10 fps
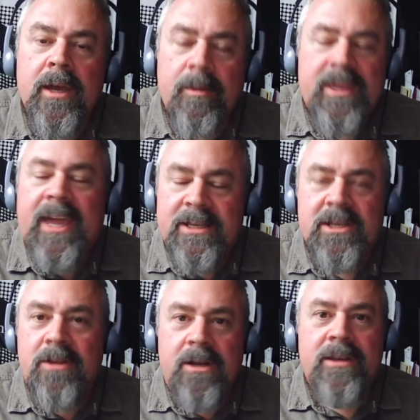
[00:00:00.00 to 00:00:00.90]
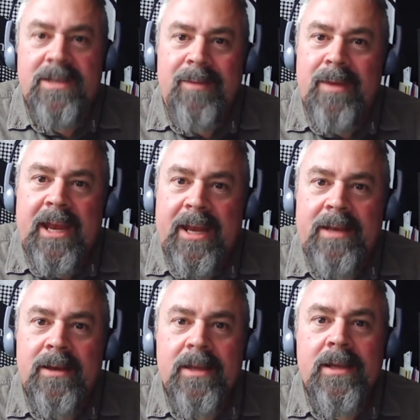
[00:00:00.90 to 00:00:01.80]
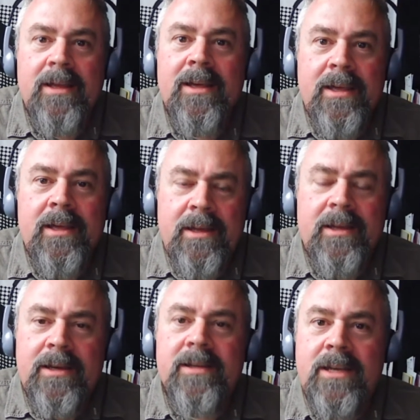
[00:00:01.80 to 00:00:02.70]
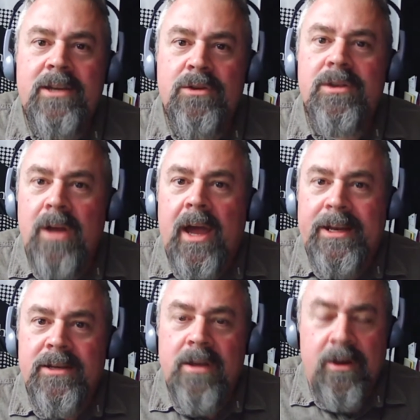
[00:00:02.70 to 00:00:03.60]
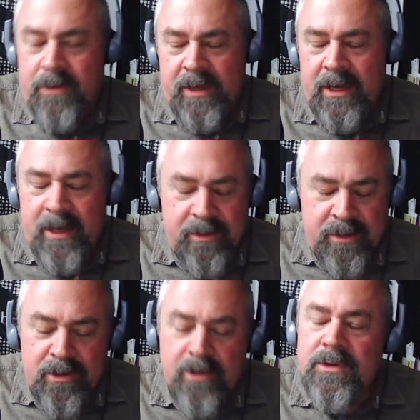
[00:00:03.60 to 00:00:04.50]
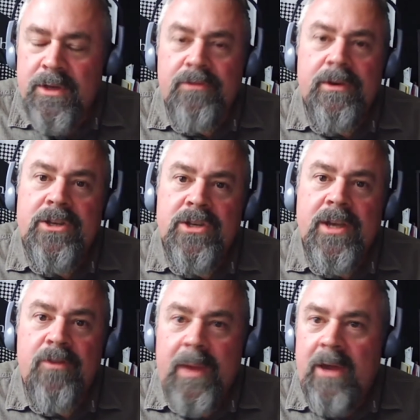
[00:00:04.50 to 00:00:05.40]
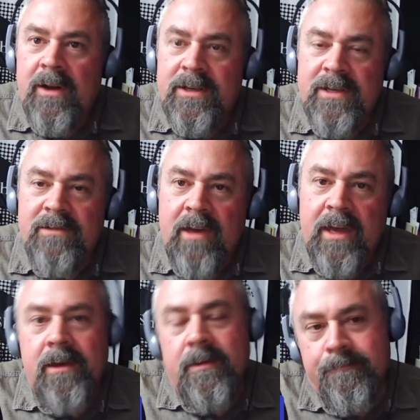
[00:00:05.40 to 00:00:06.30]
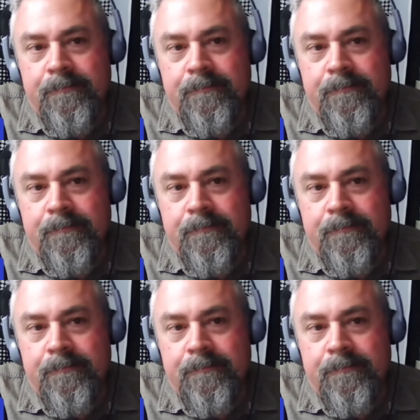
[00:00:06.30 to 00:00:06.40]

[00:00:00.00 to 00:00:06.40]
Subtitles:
But yeah, it's a little intimidating to do the 9 or the noon to 3 shift, because it's like,